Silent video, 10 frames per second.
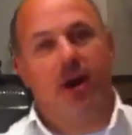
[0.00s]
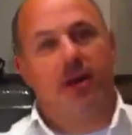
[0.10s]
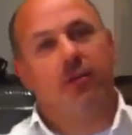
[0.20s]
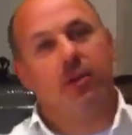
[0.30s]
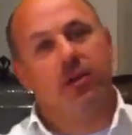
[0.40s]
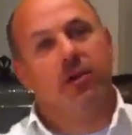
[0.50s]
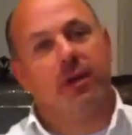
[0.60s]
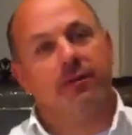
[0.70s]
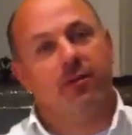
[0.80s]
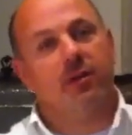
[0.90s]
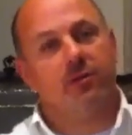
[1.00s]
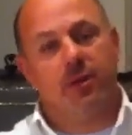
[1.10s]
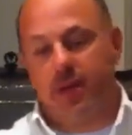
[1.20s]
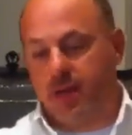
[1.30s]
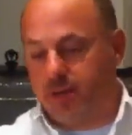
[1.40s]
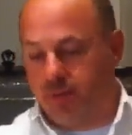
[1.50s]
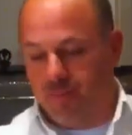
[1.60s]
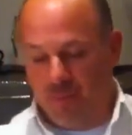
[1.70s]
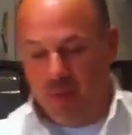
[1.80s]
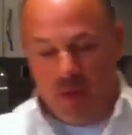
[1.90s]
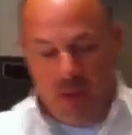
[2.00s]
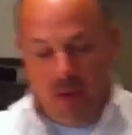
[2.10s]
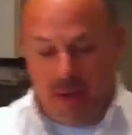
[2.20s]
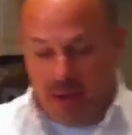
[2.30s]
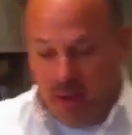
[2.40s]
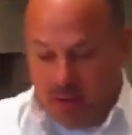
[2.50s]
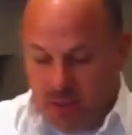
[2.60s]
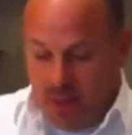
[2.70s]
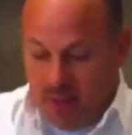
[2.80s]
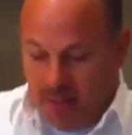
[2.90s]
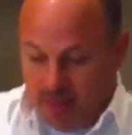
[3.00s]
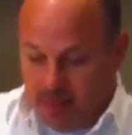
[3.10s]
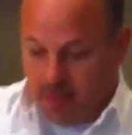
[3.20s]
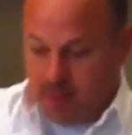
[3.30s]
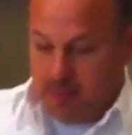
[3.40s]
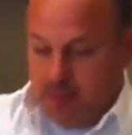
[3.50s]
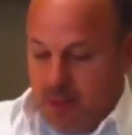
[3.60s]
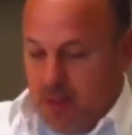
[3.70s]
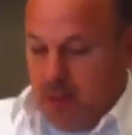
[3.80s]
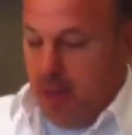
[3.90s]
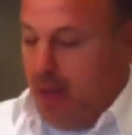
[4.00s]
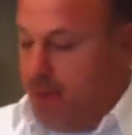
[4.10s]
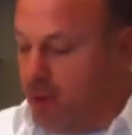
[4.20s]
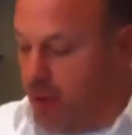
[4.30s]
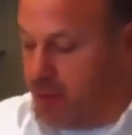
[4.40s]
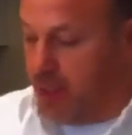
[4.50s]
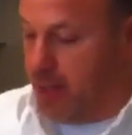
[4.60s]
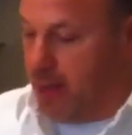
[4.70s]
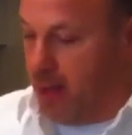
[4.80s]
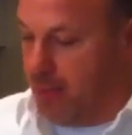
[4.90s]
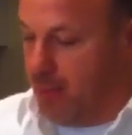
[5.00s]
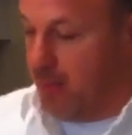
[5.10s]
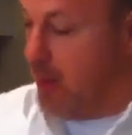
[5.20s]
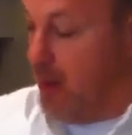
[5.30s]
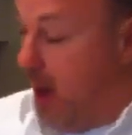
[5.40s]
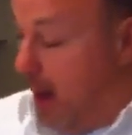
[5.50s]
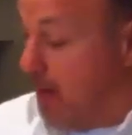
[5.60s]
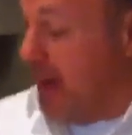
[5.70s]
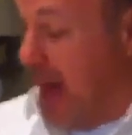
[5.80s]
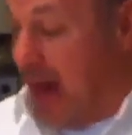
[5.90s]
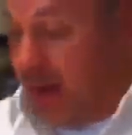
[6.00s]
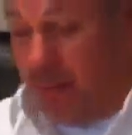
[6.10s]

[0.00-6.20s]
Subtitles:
product of what you're looking for. It's really nice. Okay, so now the heavy cream is heating up. I'm going to add